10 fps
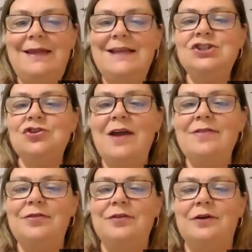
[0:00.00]
Let's try
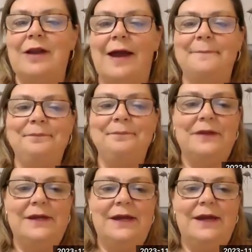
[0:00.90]
the third line.
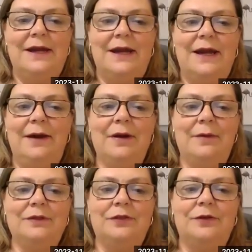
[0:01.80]
Here we
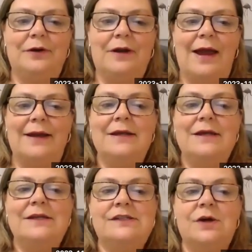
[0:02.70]
go with the third line.
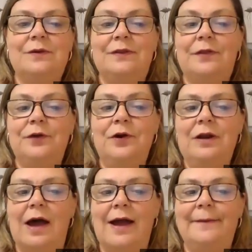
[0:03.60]
So in the
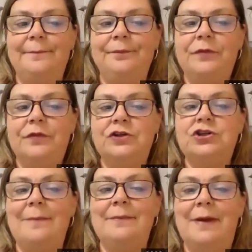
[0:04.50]
third line, the
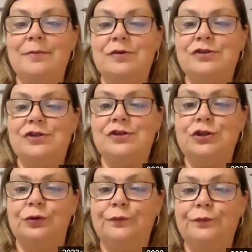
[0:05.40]
top number is a
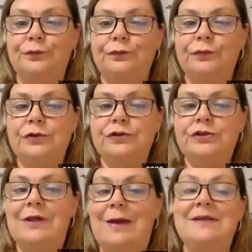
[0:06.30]
2.
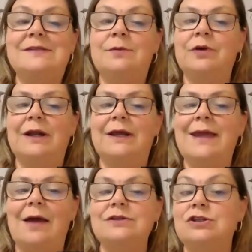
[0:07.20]
So that means that we're going to
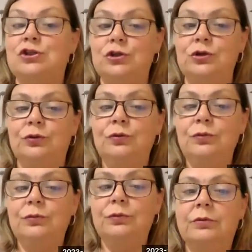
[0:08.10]
count to 2
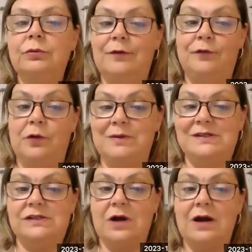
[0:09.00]
before
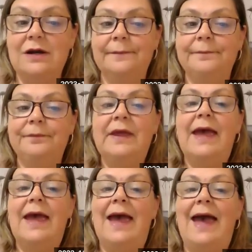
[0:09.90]
we start,
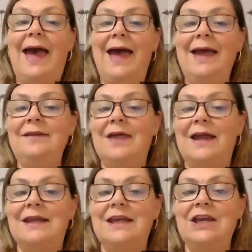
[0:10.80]
and
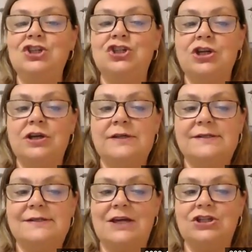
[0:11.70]
that each
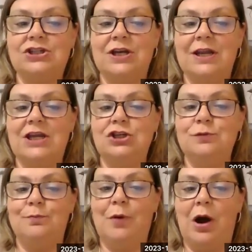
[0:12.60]
section,
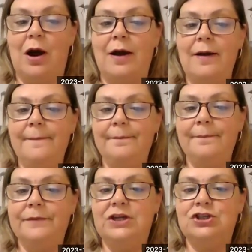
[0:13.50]
each bar,
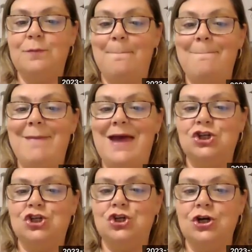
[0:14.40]
each
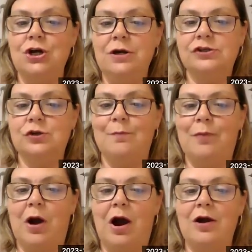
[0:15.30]
measure, so
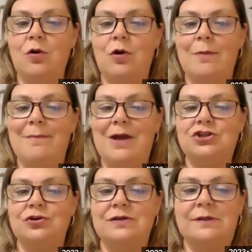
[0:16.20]
bar or
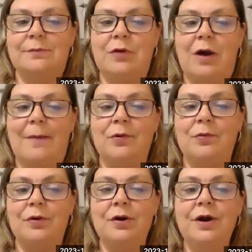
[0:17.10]
measure is the proper
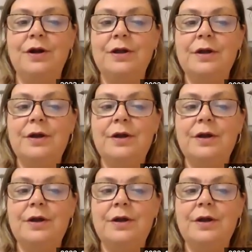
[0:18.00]
word,